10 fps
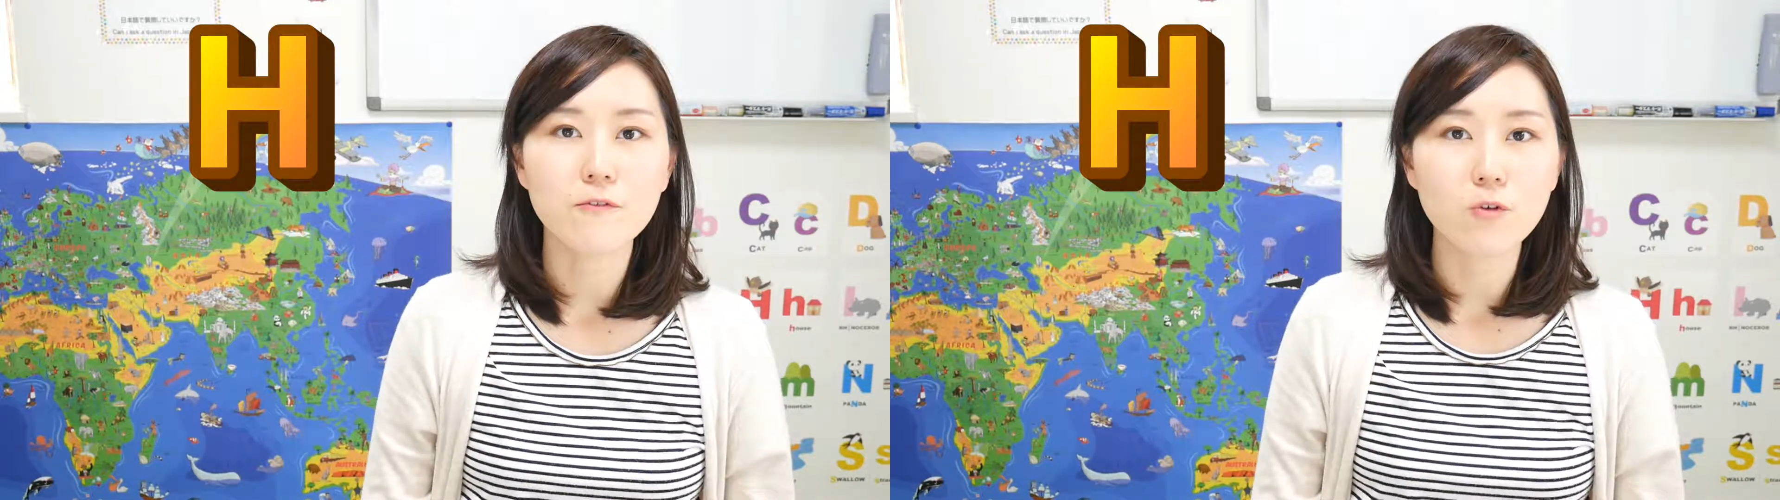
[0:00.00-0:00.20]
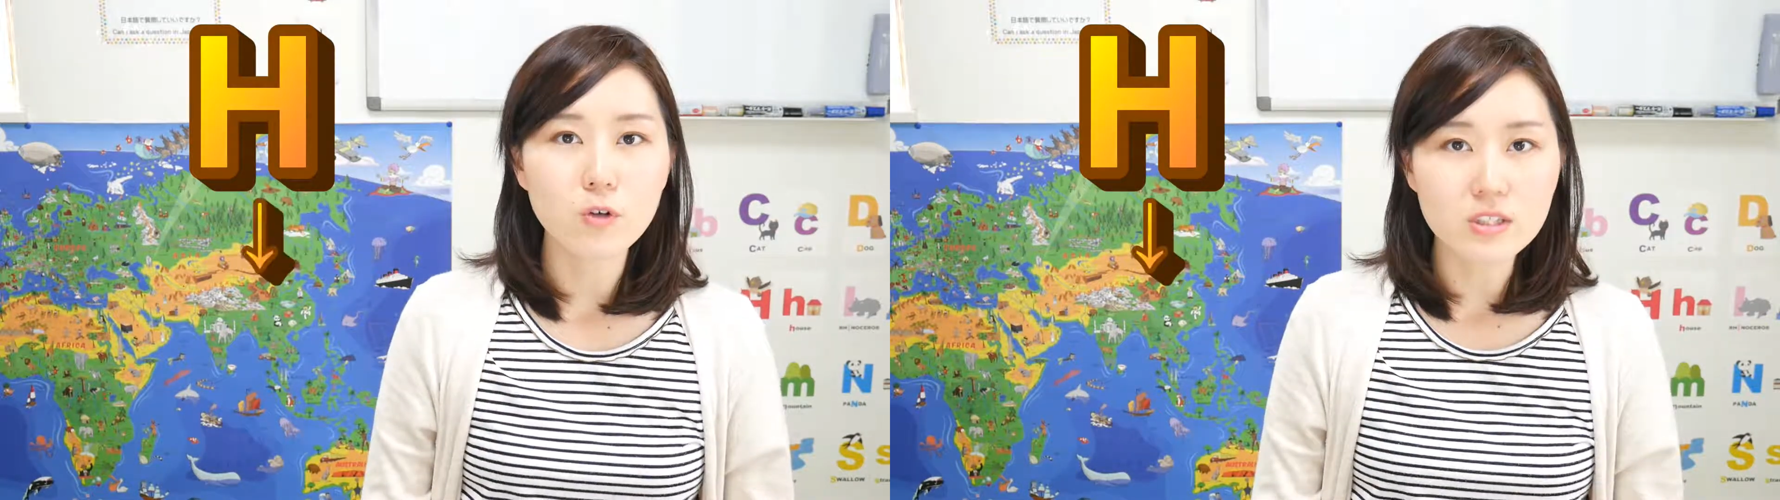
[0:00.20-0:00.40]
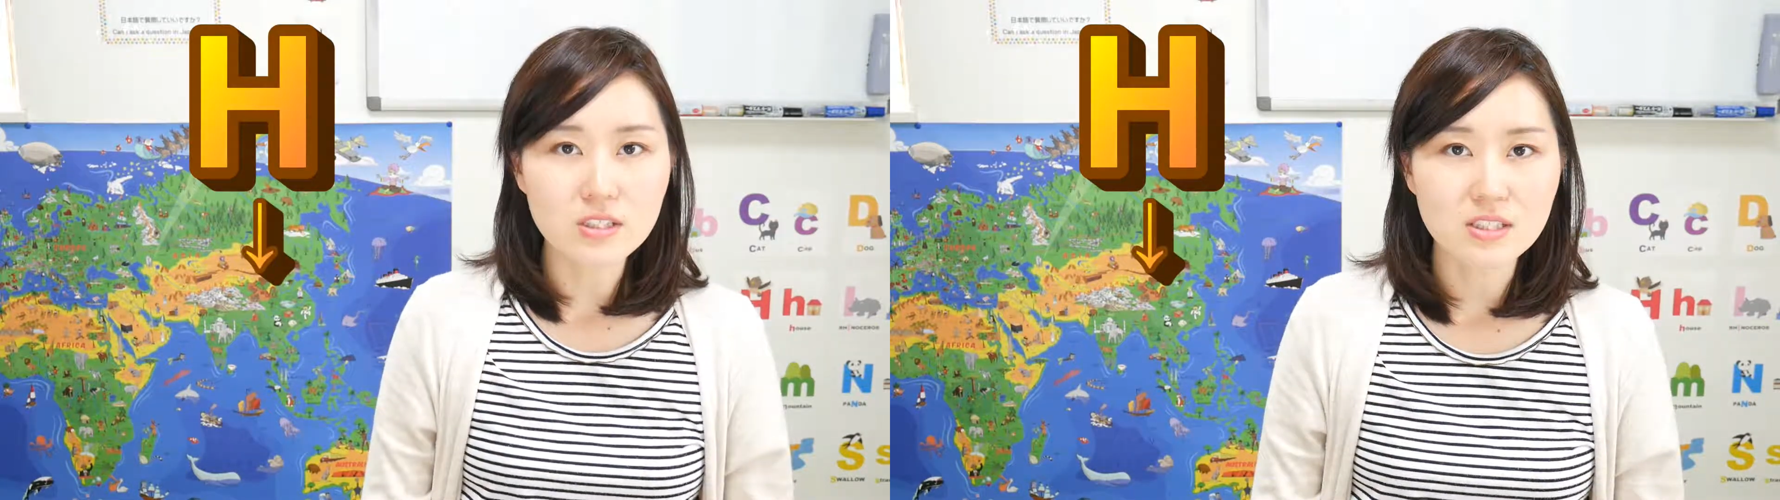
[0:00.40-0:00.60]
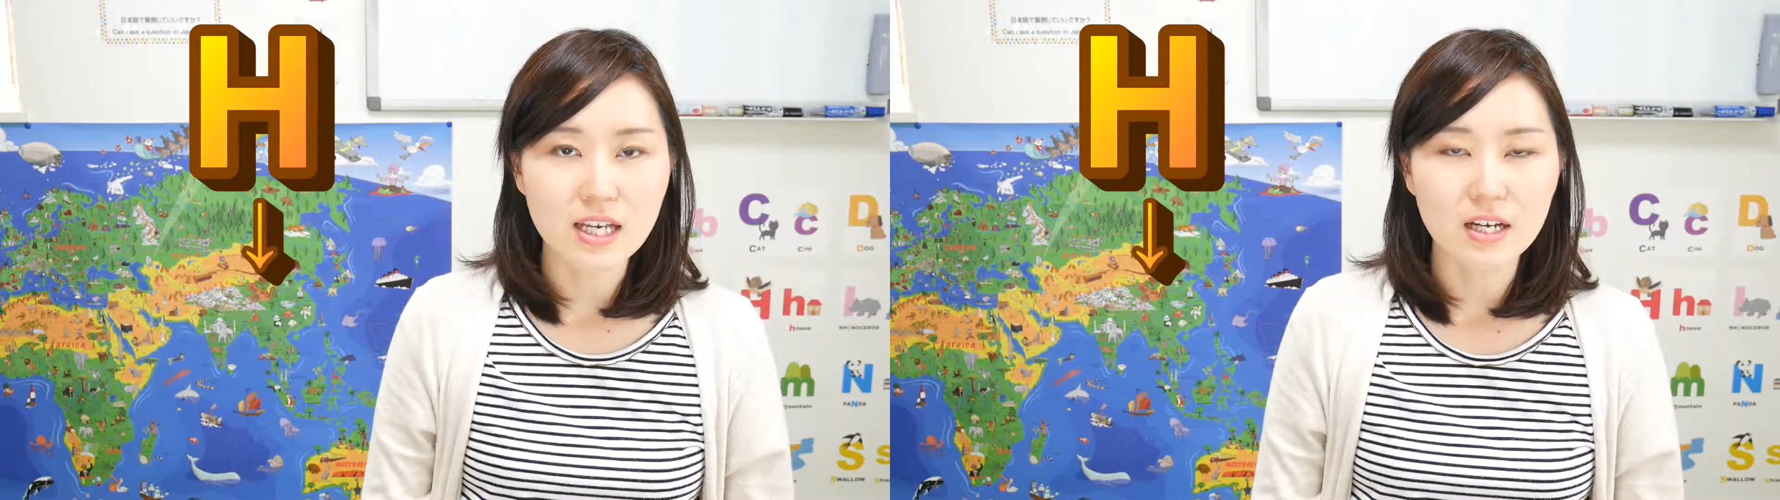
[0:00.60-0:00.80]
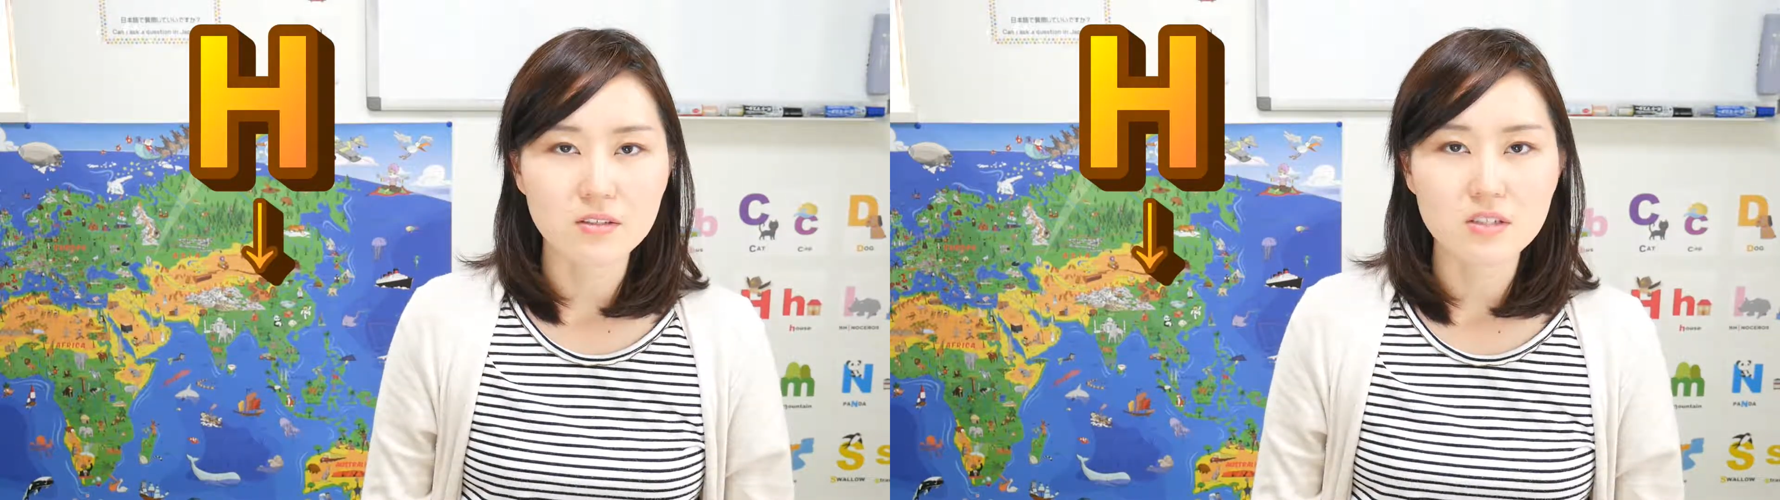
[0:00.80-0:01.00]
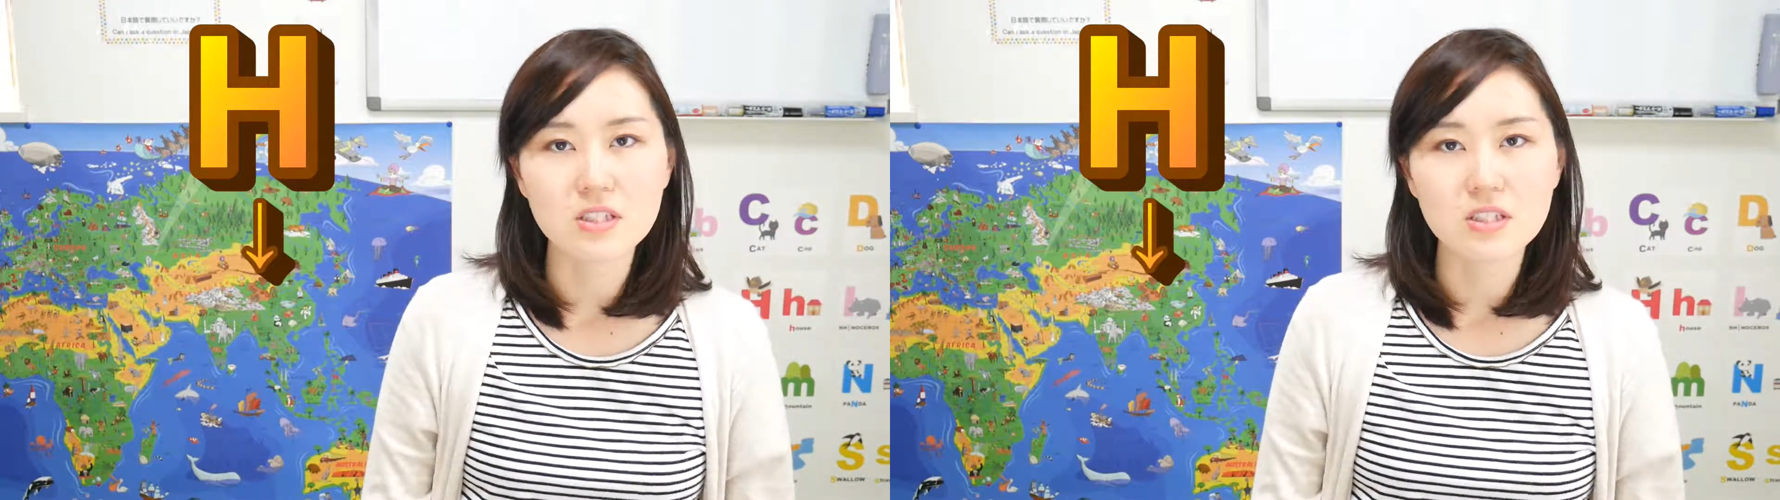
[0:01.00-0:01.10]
voiced sound,